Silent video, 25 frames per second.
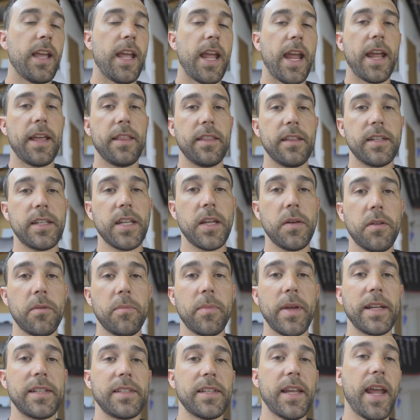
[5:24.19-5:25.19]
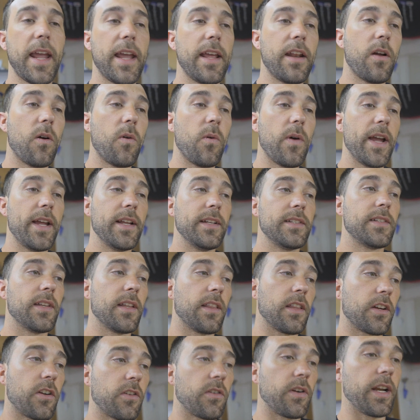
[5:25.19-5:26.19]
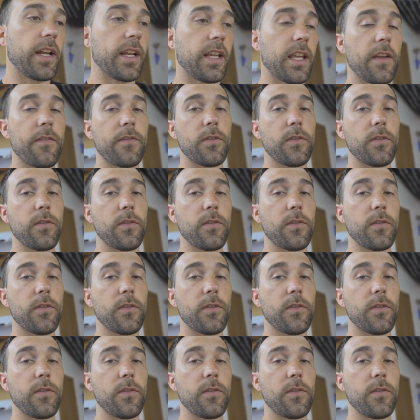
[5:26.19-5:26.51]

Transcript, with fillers: and the Demon makes 808 to the crank.